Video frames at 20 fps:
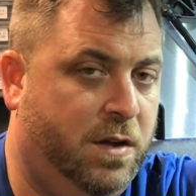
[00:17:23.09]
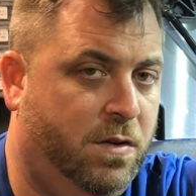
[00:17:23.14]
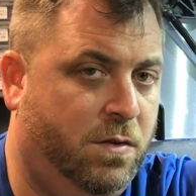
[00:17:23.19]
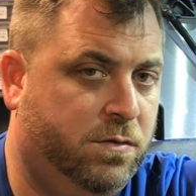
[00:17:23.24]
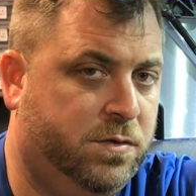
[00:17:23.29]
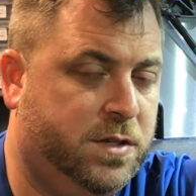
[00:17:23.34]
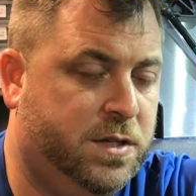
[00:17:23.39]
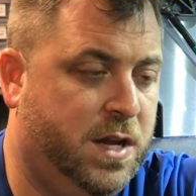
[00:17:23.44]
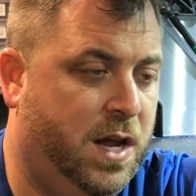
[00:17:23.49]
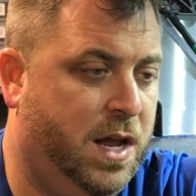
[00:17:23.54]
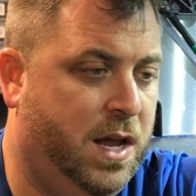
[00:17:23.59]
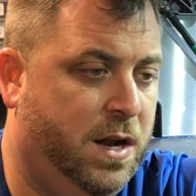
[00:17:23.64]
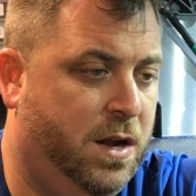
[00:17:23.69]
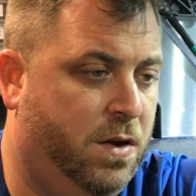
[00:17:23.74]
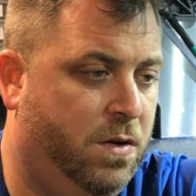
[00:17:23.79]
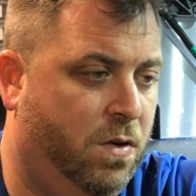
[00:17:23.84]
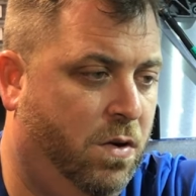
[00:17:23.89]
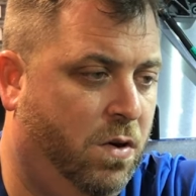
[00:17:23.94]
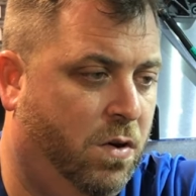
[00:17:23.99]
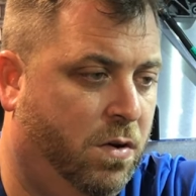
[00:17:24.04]
don't say it
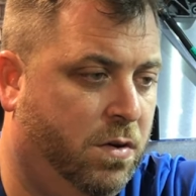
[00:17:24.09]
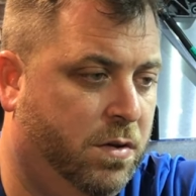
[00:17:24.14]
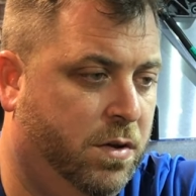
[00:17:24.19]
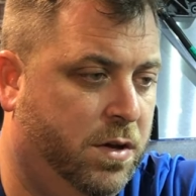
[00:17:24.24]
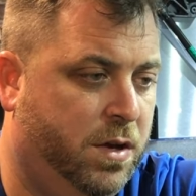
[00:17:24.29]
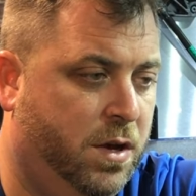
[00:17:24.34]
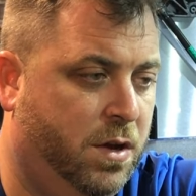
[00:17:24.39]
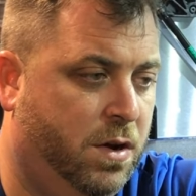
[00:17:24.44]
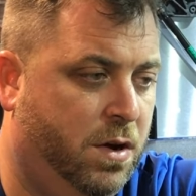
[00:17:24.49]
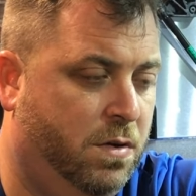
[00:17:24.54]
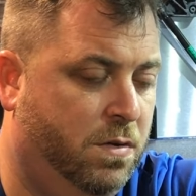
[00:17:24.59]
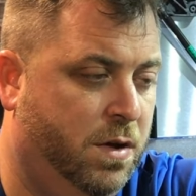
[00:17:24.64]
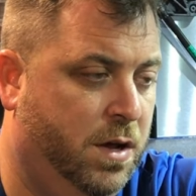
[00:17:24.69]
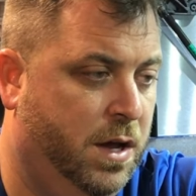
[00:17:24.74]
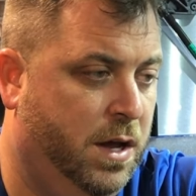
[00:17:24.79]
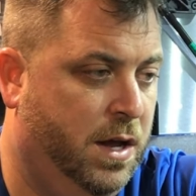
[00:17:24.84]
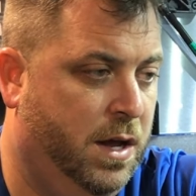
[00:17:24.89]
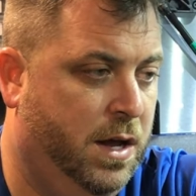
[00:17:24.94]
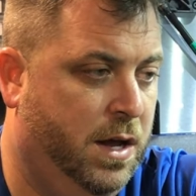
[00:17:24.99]
at all. You know,